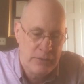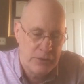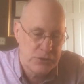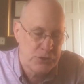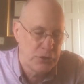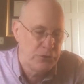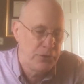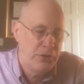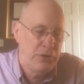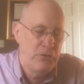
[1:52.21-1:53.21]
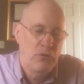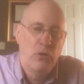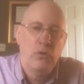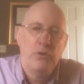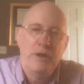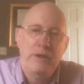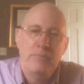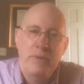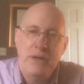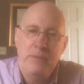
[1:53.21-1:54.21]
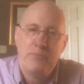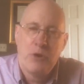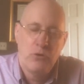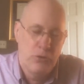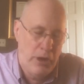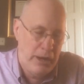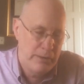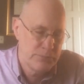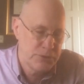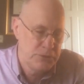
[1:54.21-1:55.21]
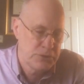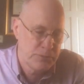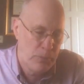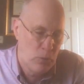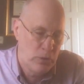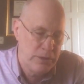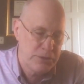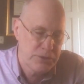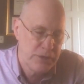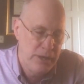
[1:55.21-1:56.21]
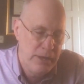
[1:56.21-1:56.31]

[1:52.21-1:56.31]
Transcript: Their children are enrolled in many programs and sports.